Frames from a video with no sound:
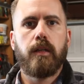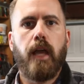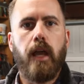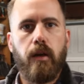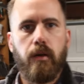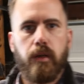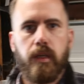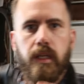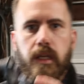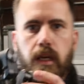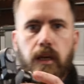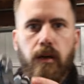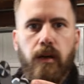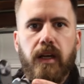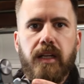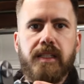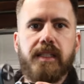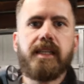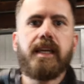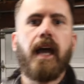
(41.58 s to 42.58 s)
Now, here
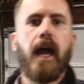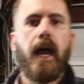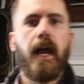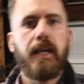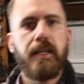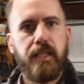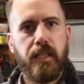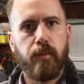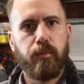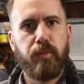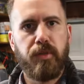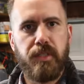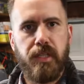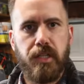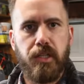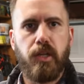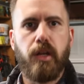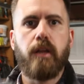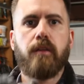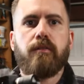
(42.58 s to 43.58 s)
is the ideal
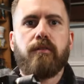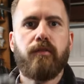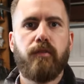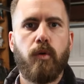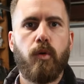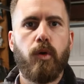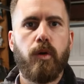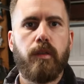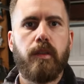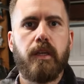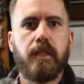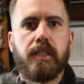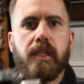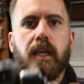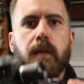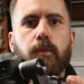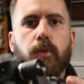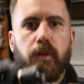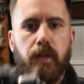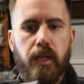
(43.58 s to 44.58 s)
positioning for this
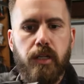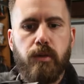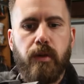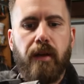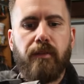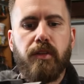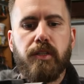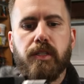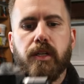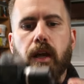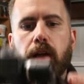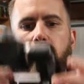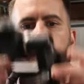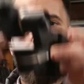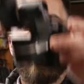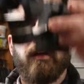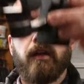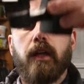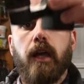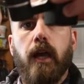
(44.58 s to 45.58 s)
gimbal. Here's what I've
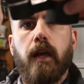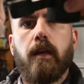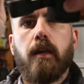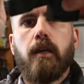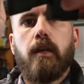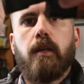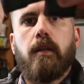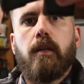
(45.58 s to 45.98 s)
discovered, okay?